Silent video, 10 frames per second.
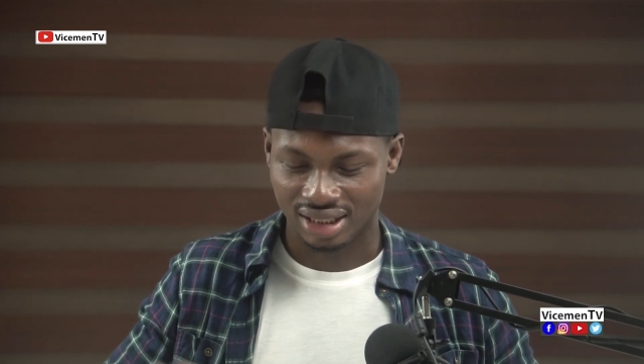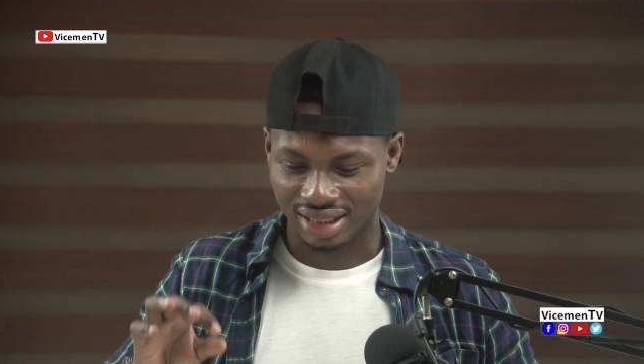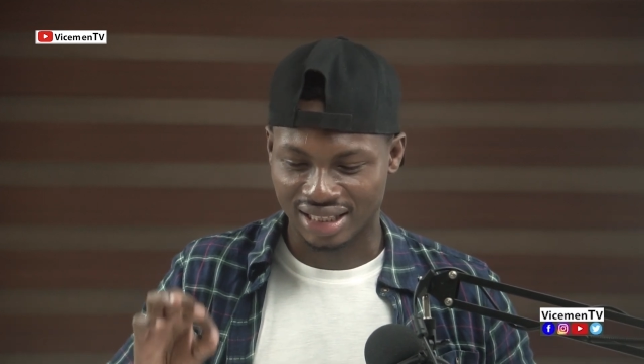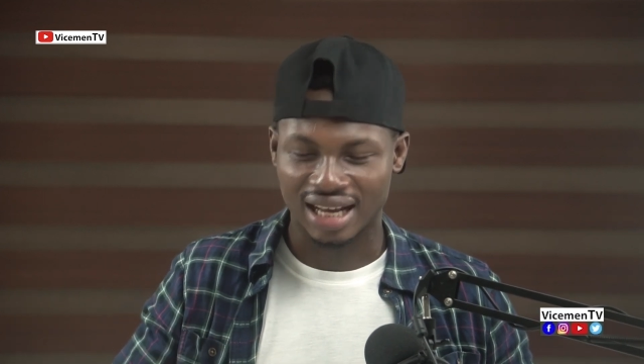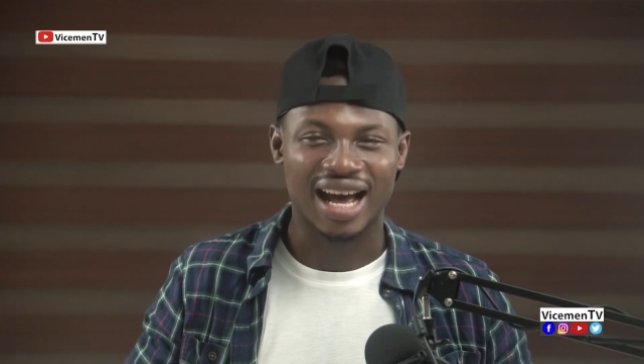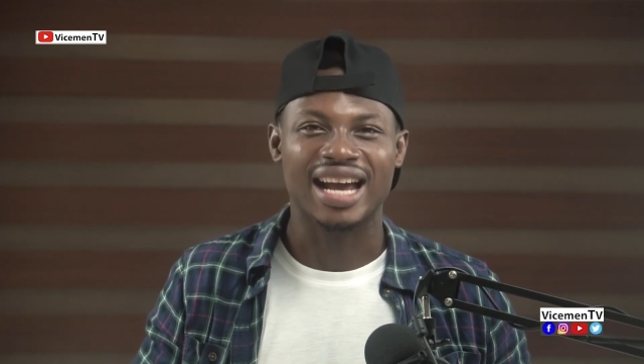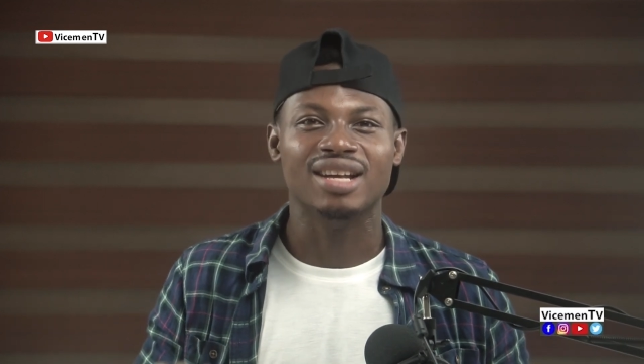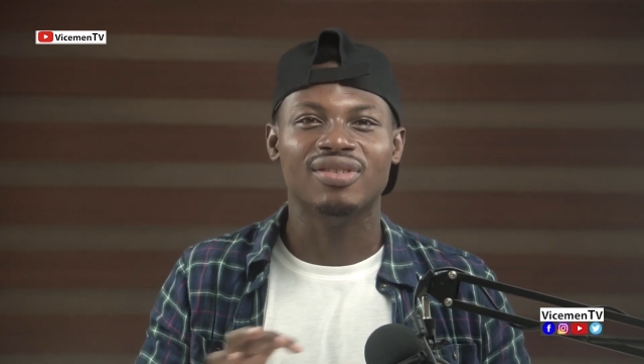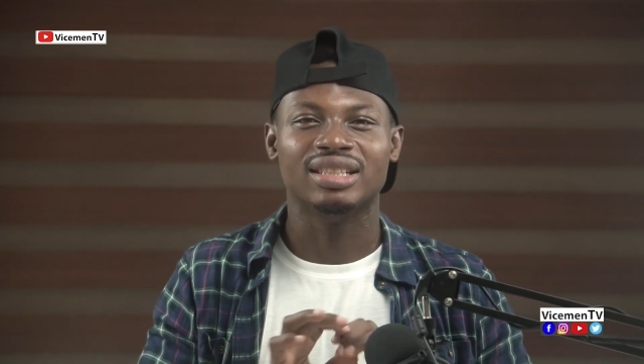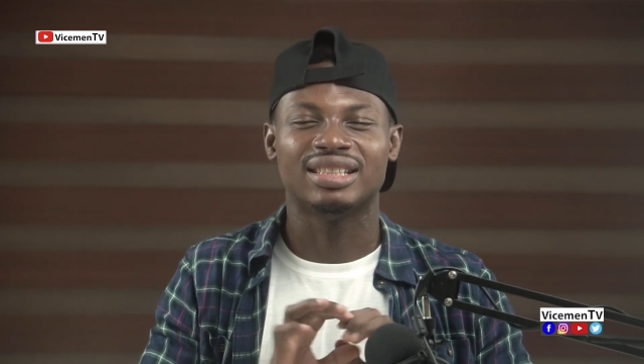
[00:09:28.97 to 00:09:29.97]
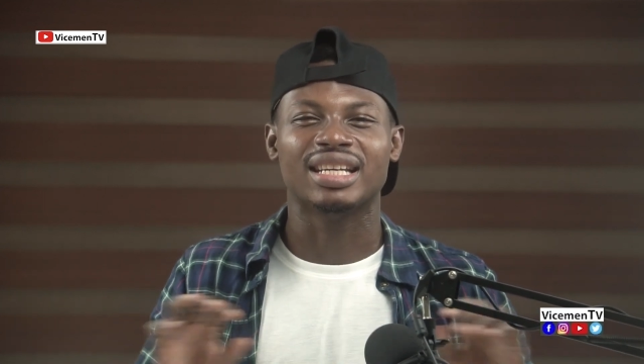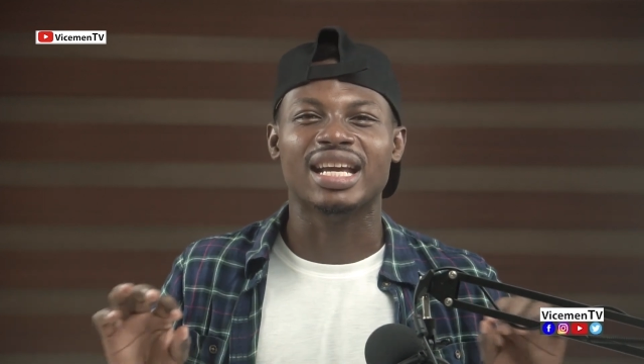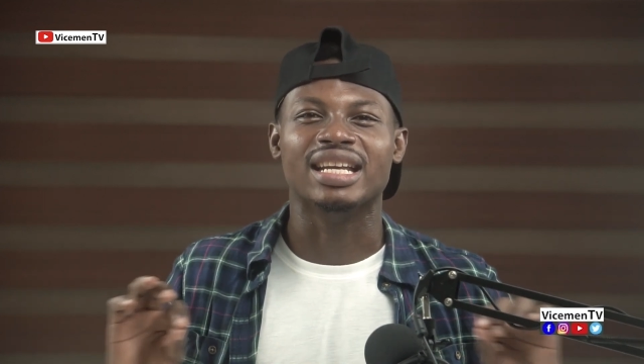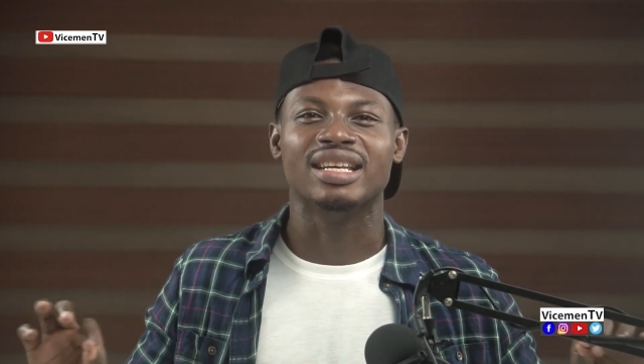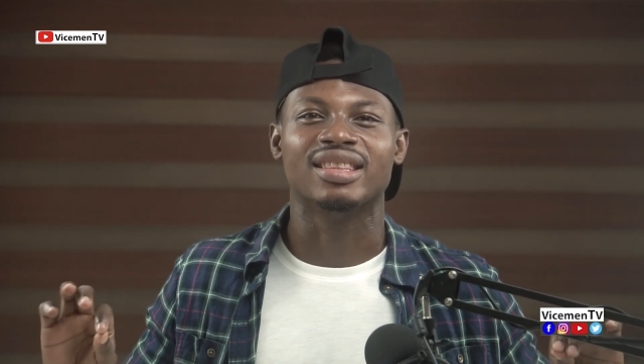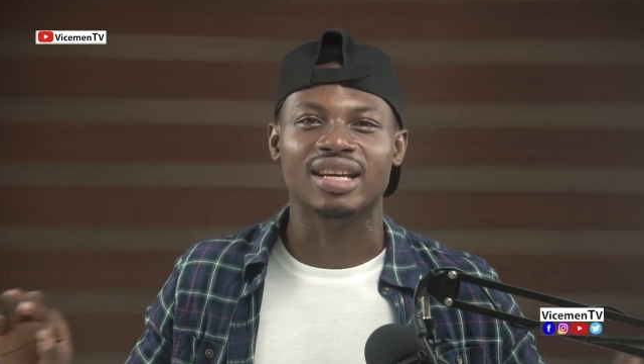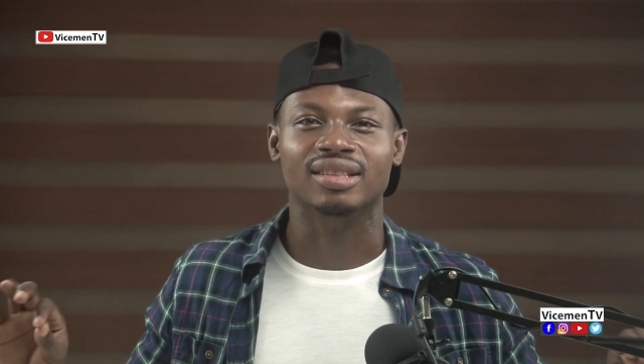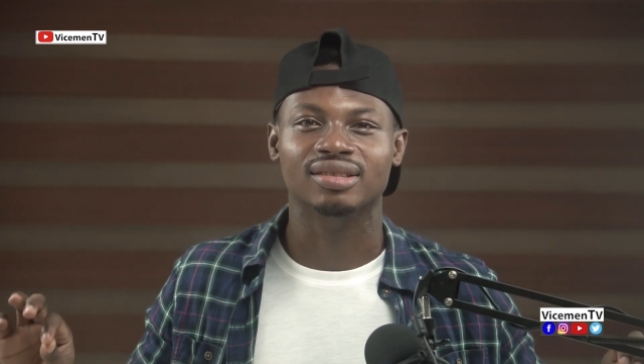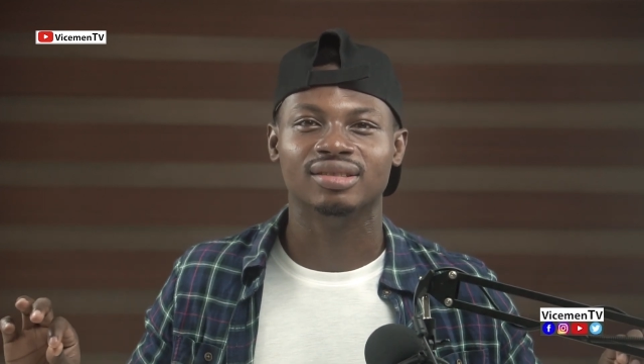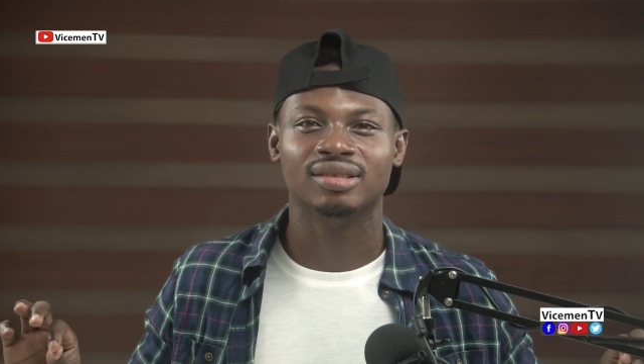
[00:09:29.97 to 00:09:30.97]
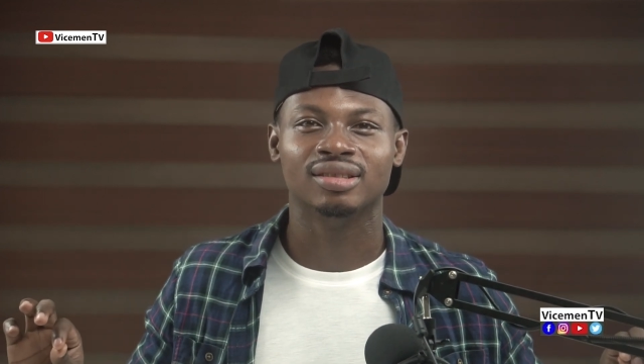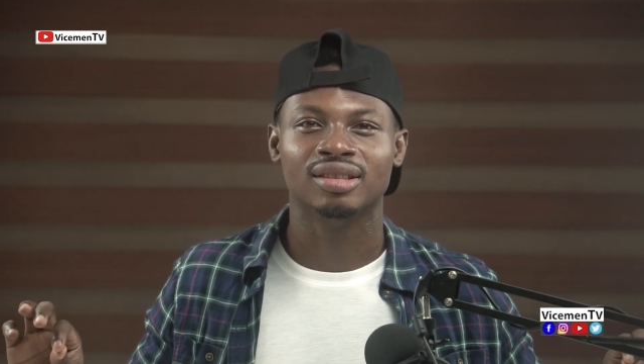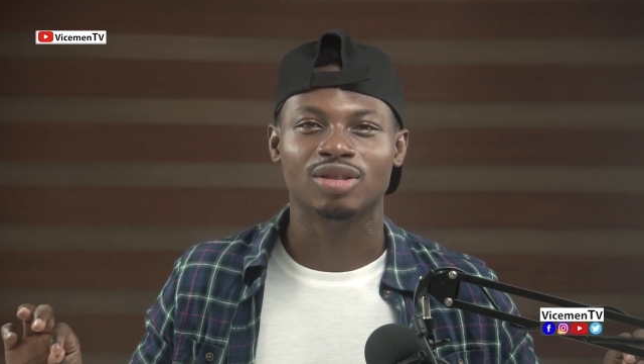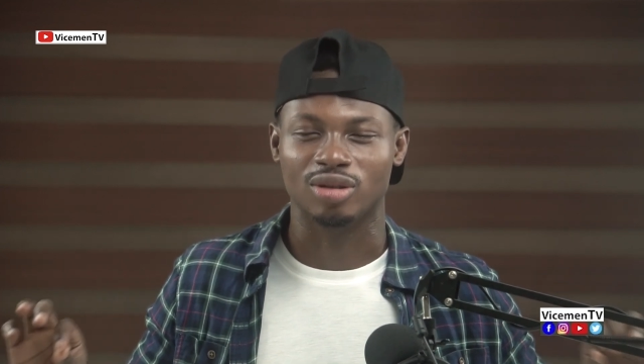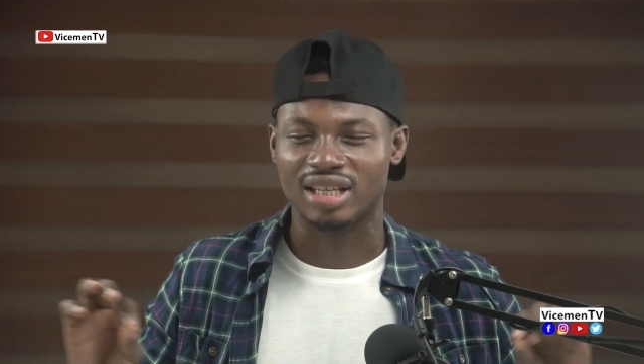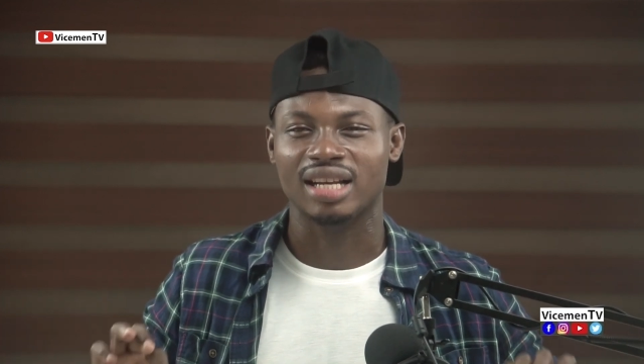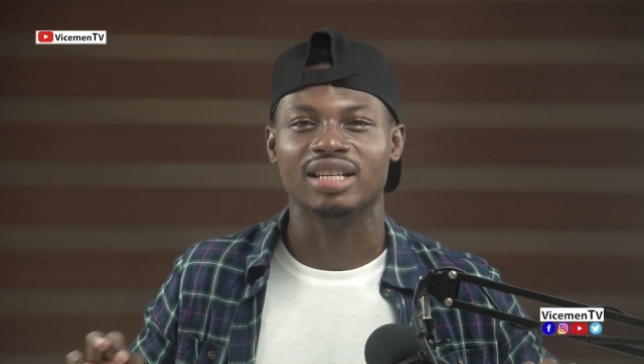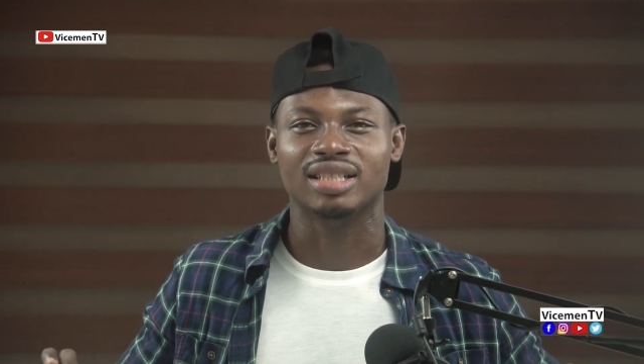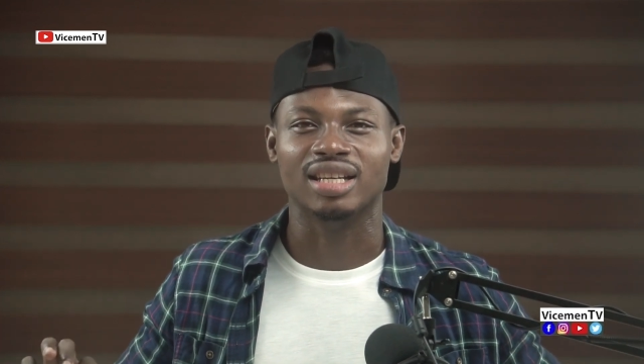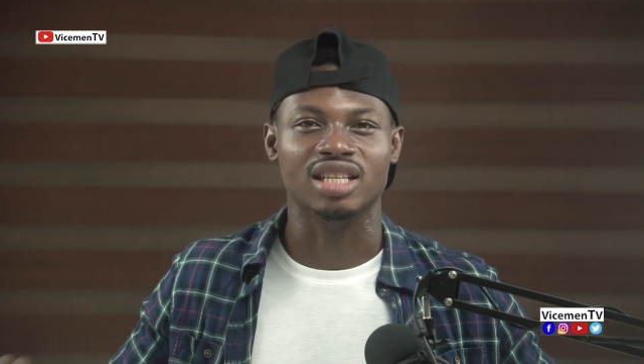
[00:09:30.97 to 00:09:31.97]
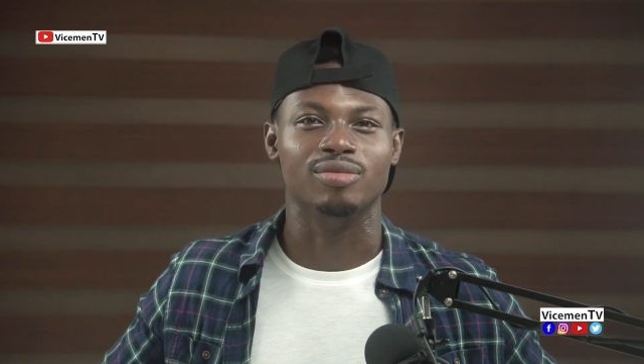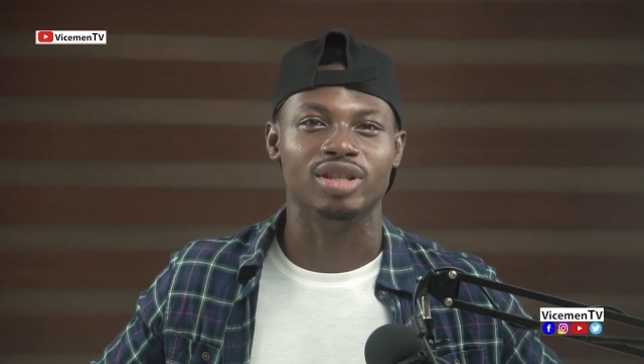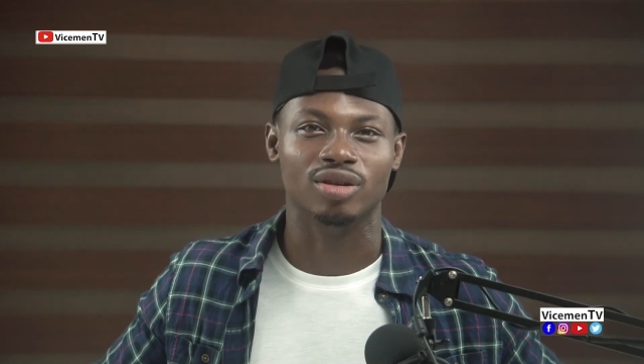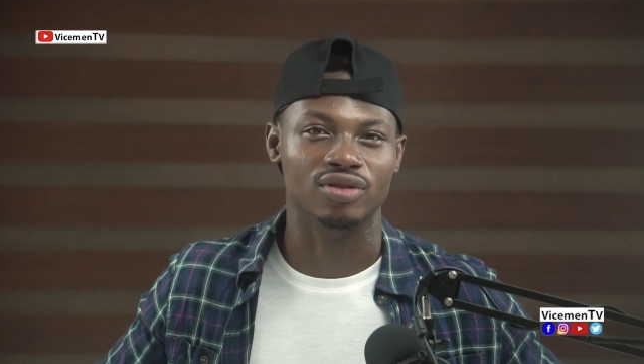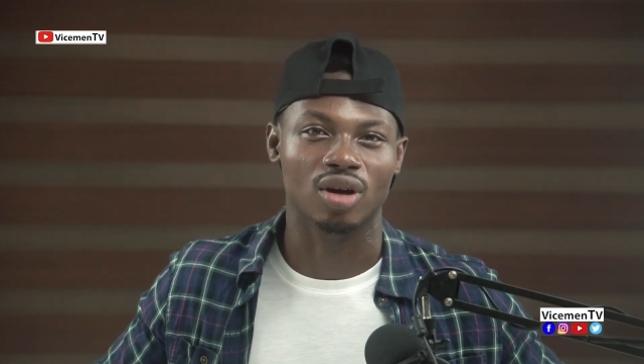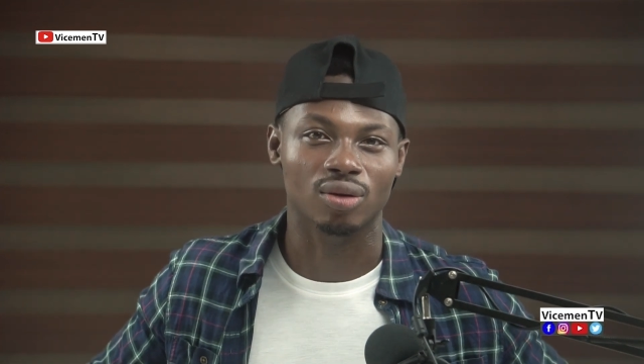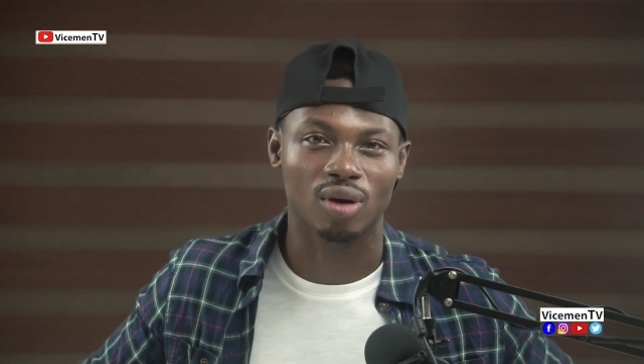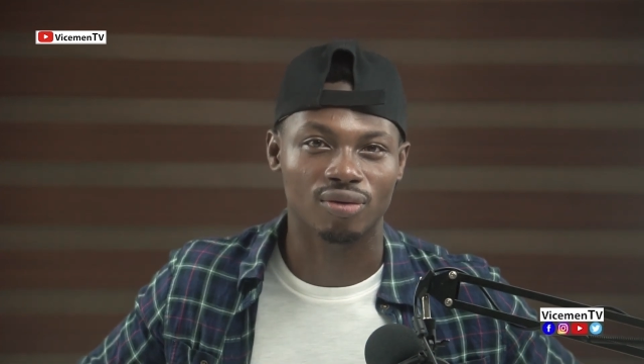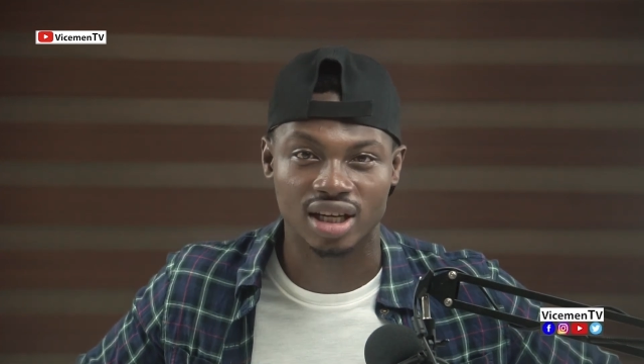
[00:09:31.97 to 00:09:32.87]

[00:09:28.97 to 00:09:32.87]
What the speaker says: that I never said anything to tarnish the image of